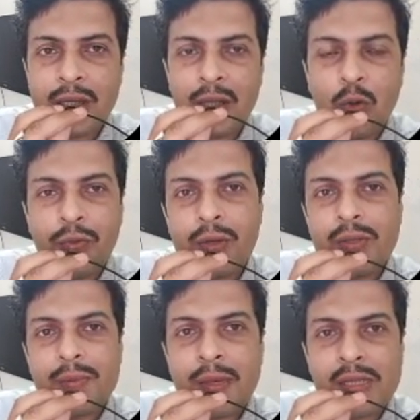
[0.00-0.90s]
the low
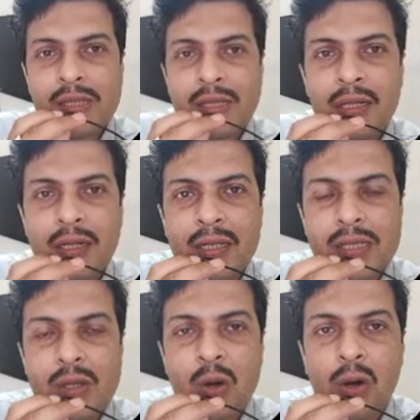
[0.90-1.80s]
frequency message signal
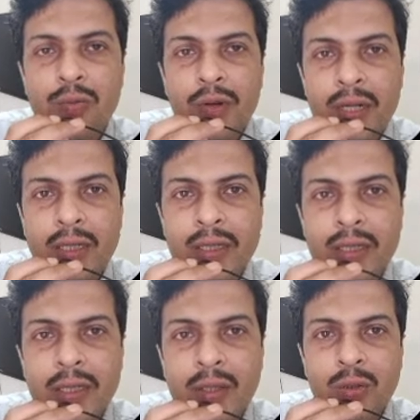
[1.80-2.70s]
is converted
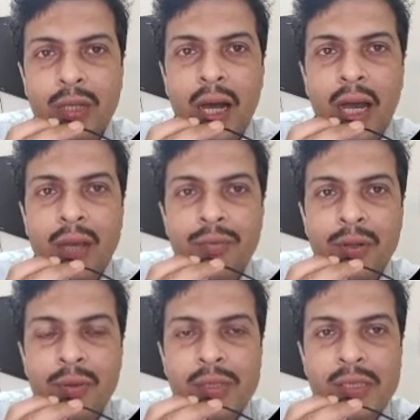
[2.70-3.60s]
into the high
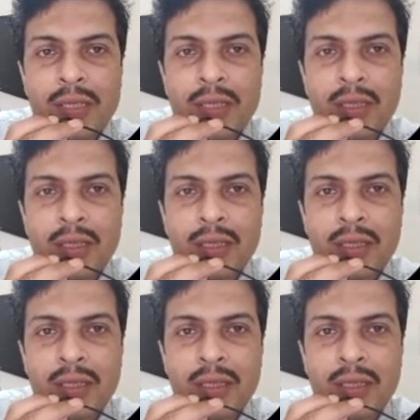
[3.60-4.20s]
frequency